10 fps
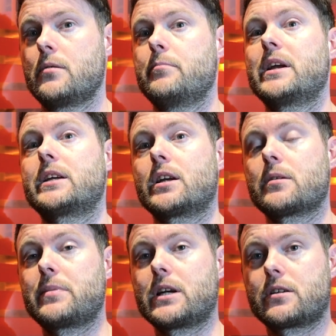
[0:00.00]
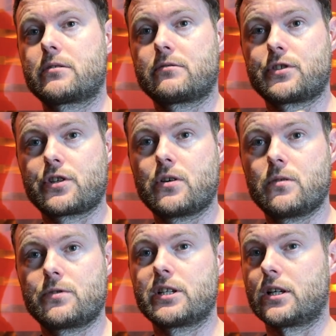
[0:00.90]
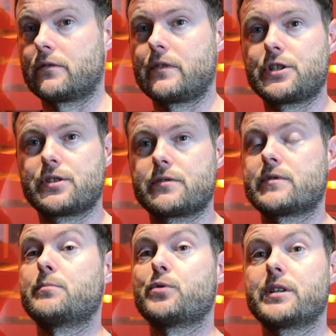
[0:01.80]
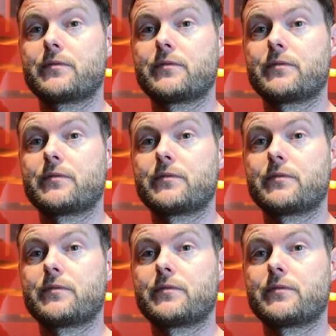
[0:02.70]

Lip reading: making a big show, Chilling Adventures of Sabrina,